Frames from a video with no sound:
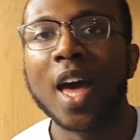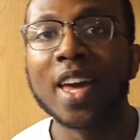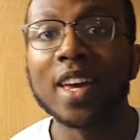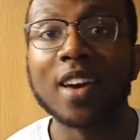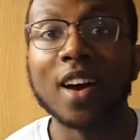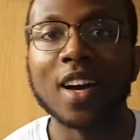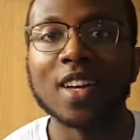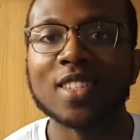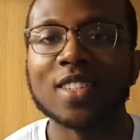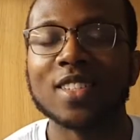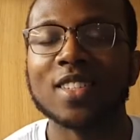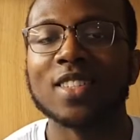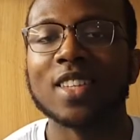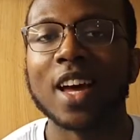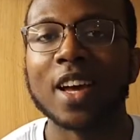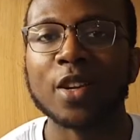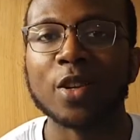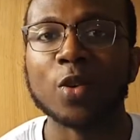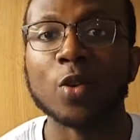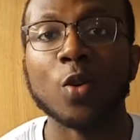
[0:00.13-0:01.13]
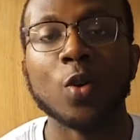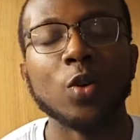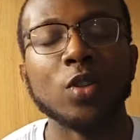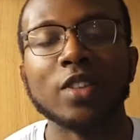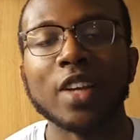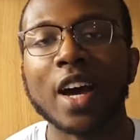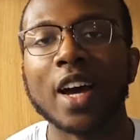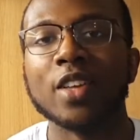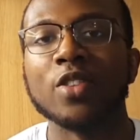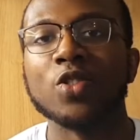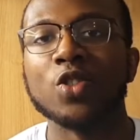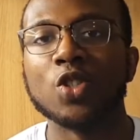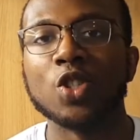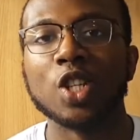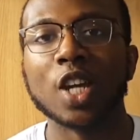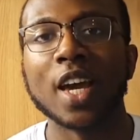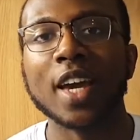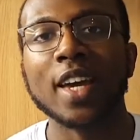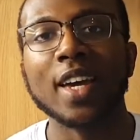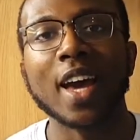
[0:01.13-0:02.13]
guys, it's Daniel or Dan
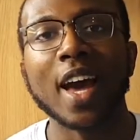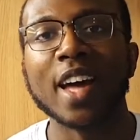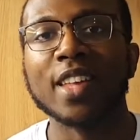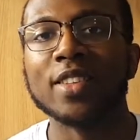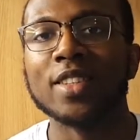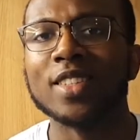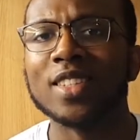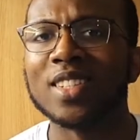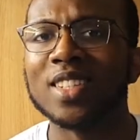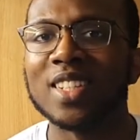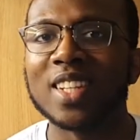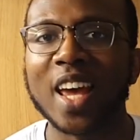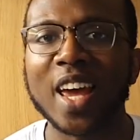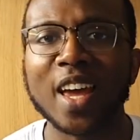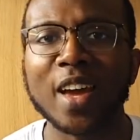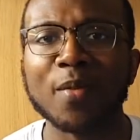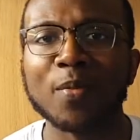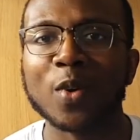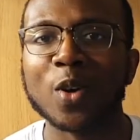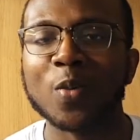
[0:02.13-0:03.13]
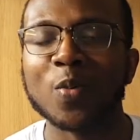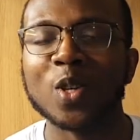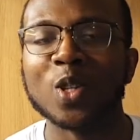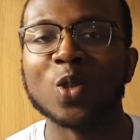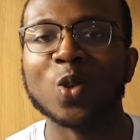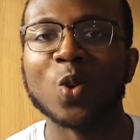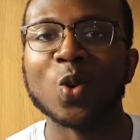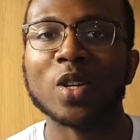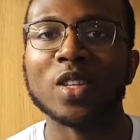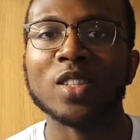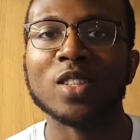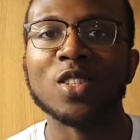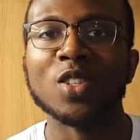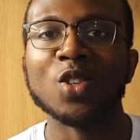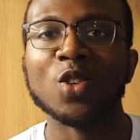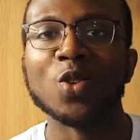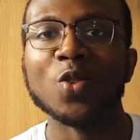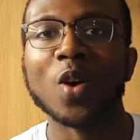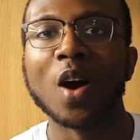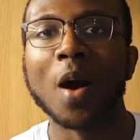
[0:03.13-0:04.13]
J, and today I'm going to be talking to
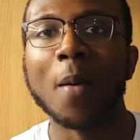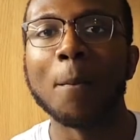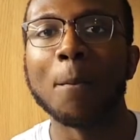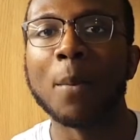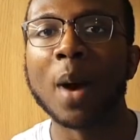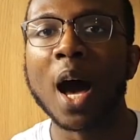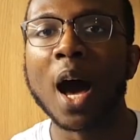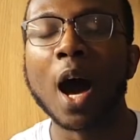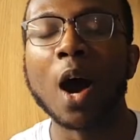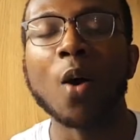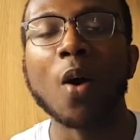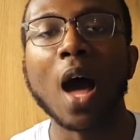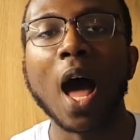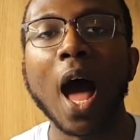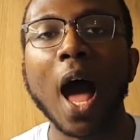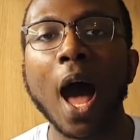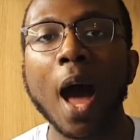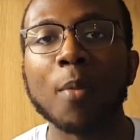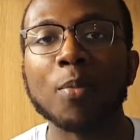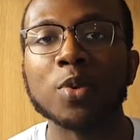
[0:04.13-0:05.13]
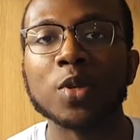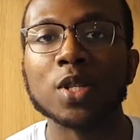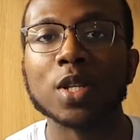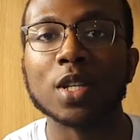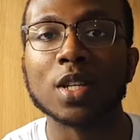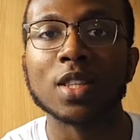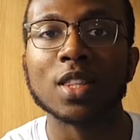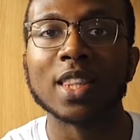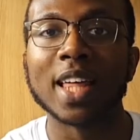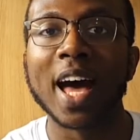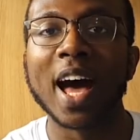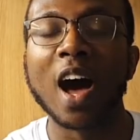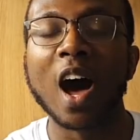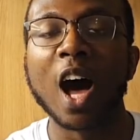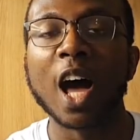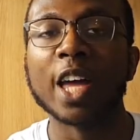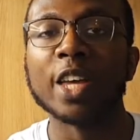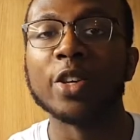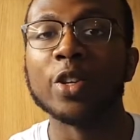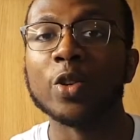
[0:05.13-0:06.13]
you about apps that
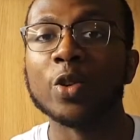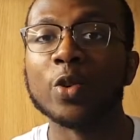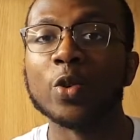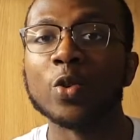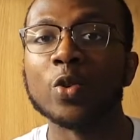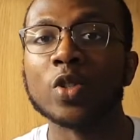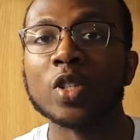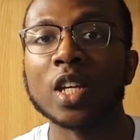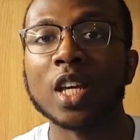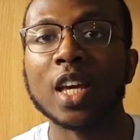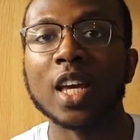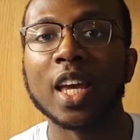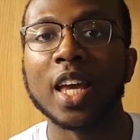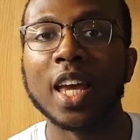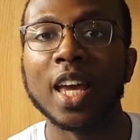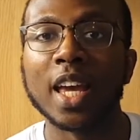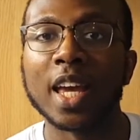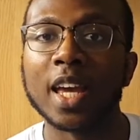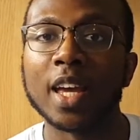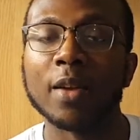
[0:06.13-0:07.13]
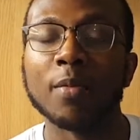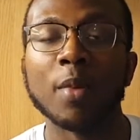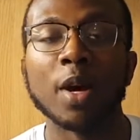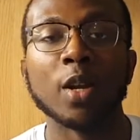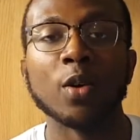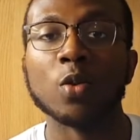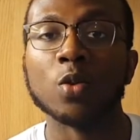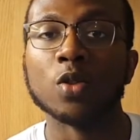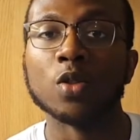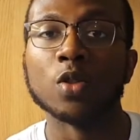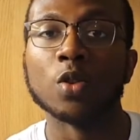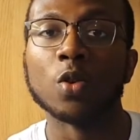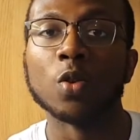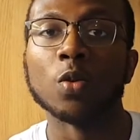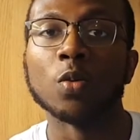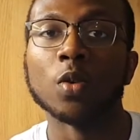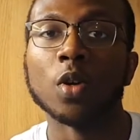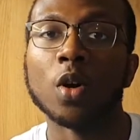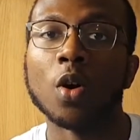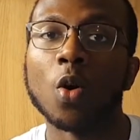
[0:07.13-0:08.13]
I use in medical school
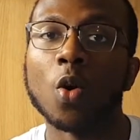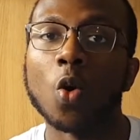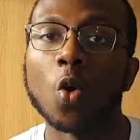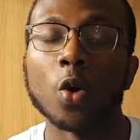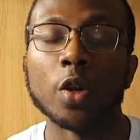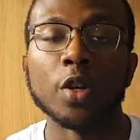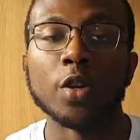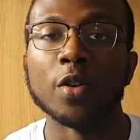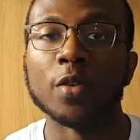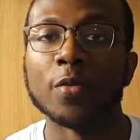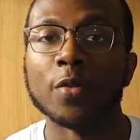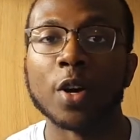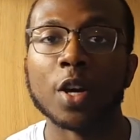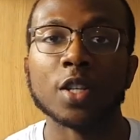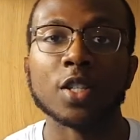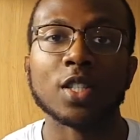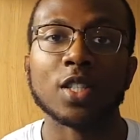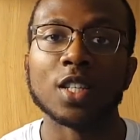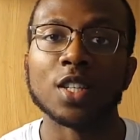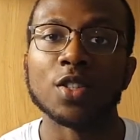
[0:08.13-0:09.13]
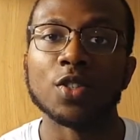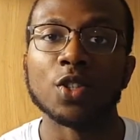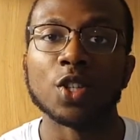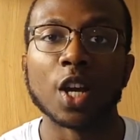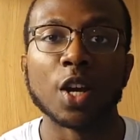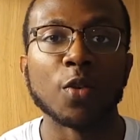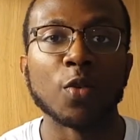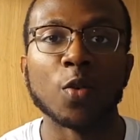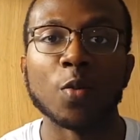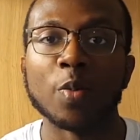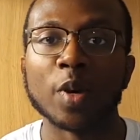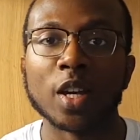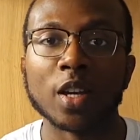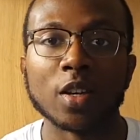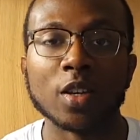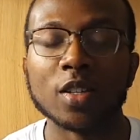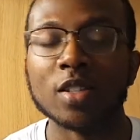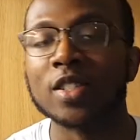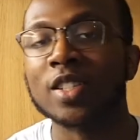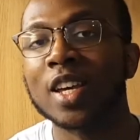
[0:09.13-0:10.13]
or university in general
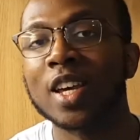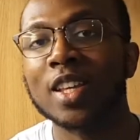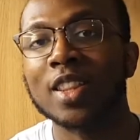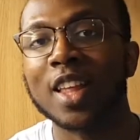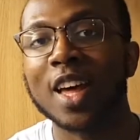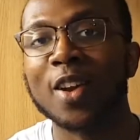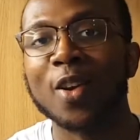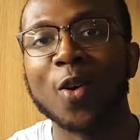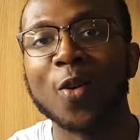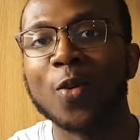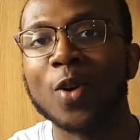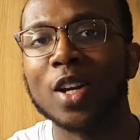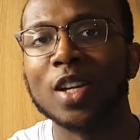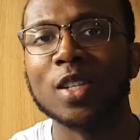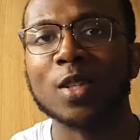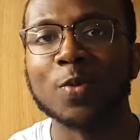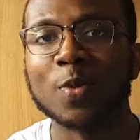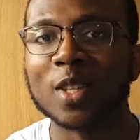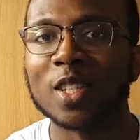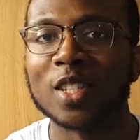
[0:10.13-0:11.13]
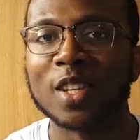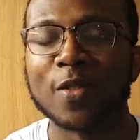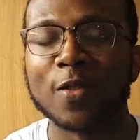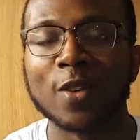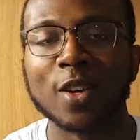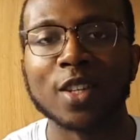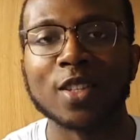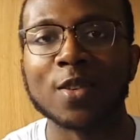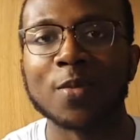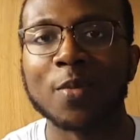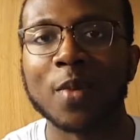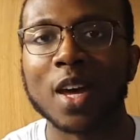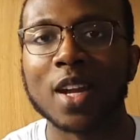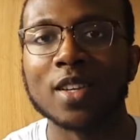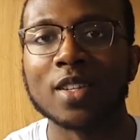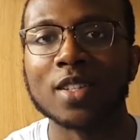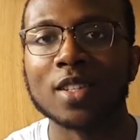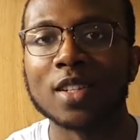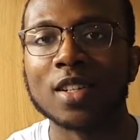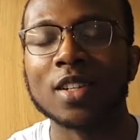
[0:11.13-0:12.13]
because they're not really specific to
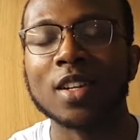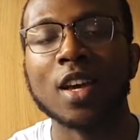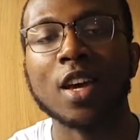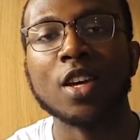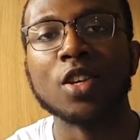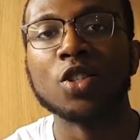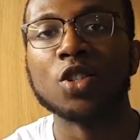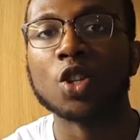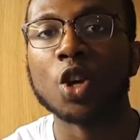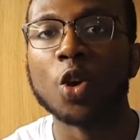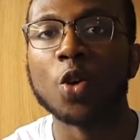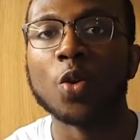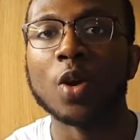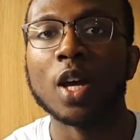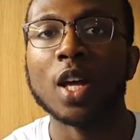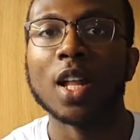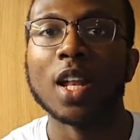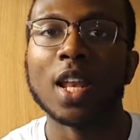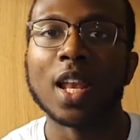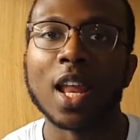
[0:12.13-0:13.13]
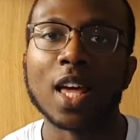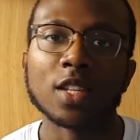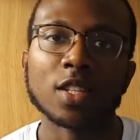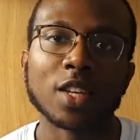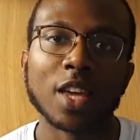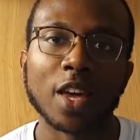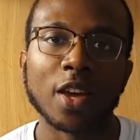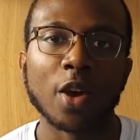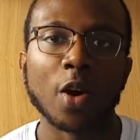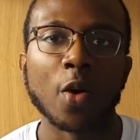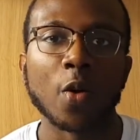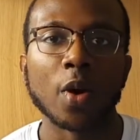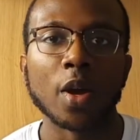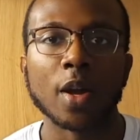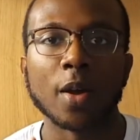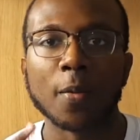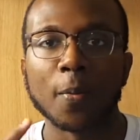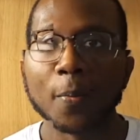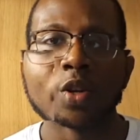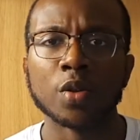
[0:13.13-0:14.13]
medicine. So let's get going.
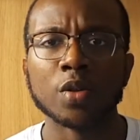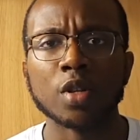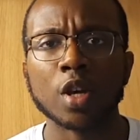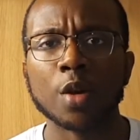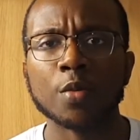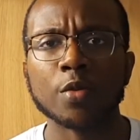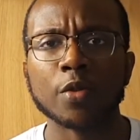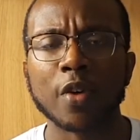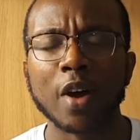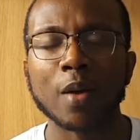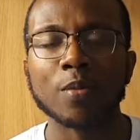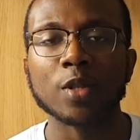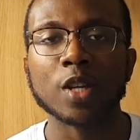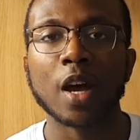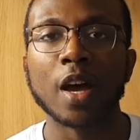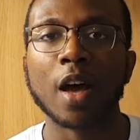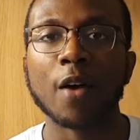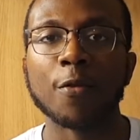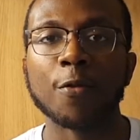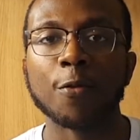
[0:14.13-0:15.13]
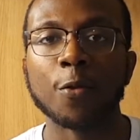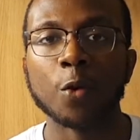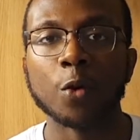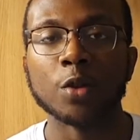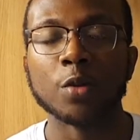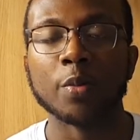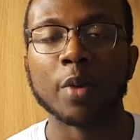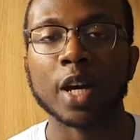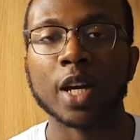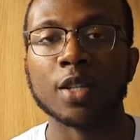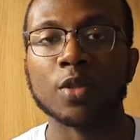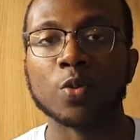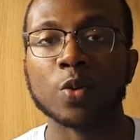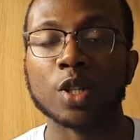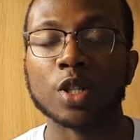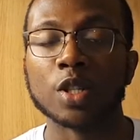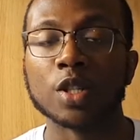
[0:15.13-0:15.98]
So in terms of apps, I have 4 domains, which